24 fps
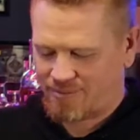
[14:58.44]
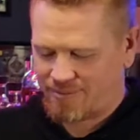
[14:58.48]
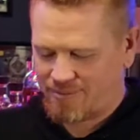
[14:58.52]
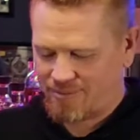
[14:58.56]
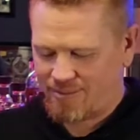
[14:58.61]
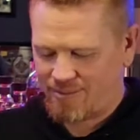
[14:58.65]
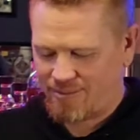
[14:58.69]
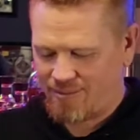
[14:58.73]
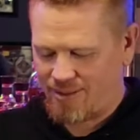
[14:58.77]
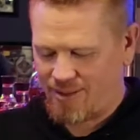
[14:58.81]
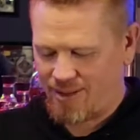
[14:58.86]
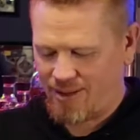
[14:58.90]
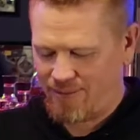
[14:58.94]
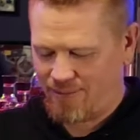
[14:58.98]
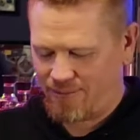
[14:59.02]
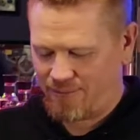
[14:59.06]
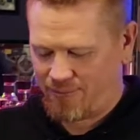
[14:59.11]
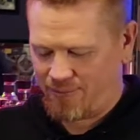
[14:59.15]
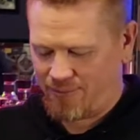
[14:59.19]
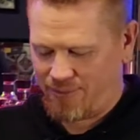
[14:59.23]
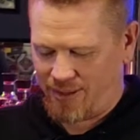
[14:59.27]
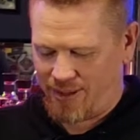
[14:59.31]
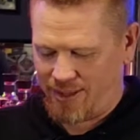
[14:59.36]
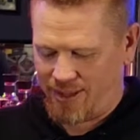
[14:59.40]

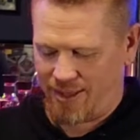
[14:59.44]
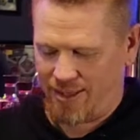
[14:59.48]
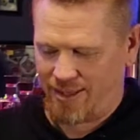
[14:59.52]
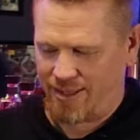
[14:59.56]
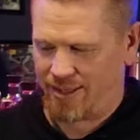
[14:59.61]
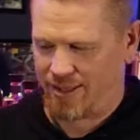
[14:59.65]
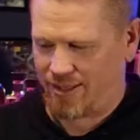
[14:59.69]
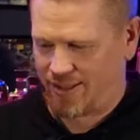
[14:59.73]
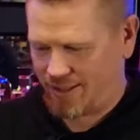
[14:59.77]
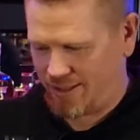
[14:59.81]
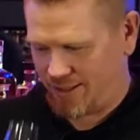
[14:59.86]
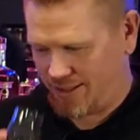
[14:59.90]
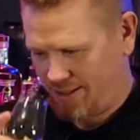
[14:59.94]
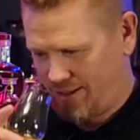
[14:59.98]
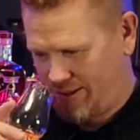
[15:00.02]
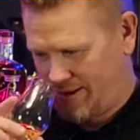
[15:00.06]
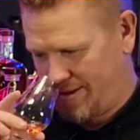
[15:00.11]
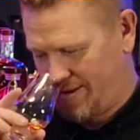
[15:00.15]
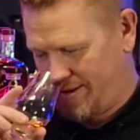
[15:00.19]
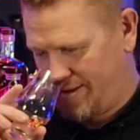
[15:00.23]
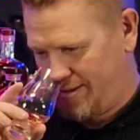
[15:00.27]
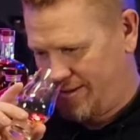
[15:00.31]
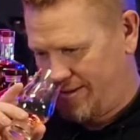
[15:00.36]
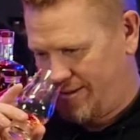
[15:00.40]

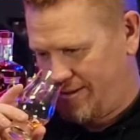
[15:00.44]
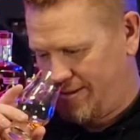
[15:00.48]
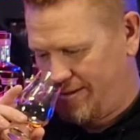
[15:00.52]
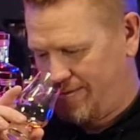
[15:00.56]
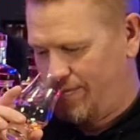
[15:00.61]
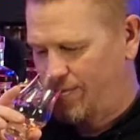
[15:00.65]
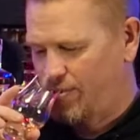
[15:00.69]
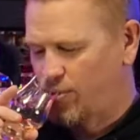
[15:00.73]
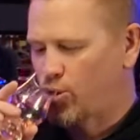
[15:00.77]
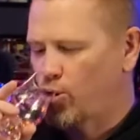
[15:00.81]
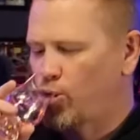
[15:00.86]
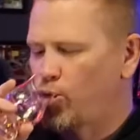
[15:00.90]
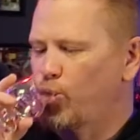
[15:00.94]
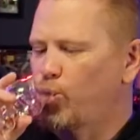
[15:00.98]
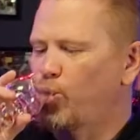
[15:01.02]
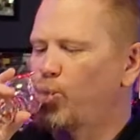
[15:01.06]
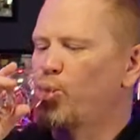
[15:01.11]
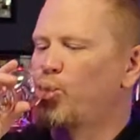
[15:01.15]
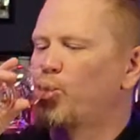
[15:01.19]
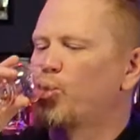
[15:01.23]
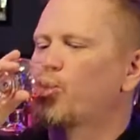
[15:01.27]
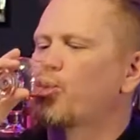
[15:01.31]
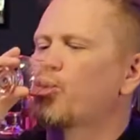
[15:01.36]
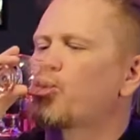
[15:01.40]

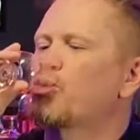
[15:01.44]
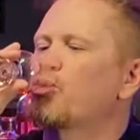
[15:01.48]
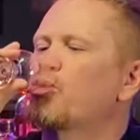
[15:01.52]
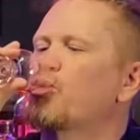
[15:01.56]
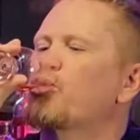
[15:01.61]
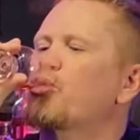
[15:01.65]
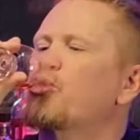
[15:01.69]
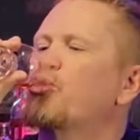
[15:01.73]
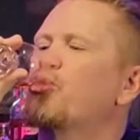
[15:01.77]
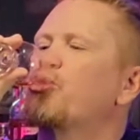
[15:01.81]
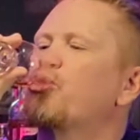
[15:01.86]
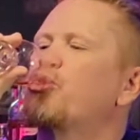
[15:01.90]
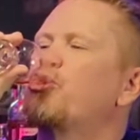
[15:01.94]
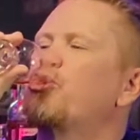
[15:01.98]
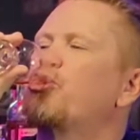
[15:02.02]
(silent)